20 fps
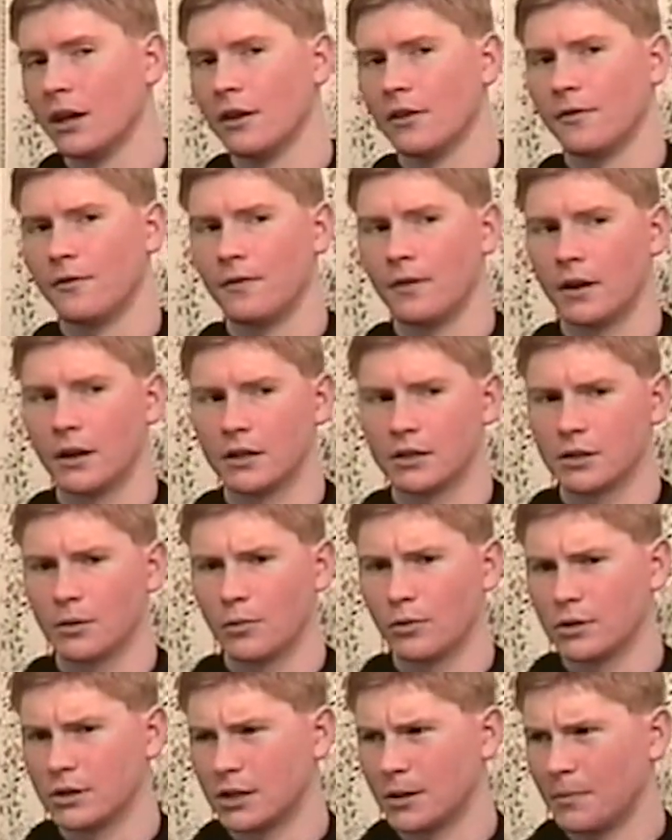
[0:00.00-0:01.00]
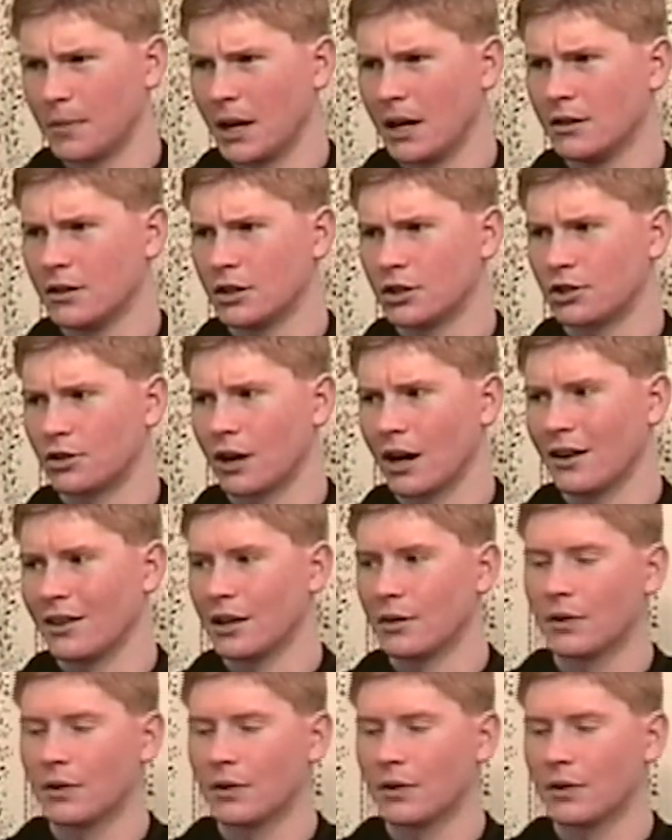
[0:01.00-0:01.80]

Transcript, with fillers: if someone was to paint the shroud,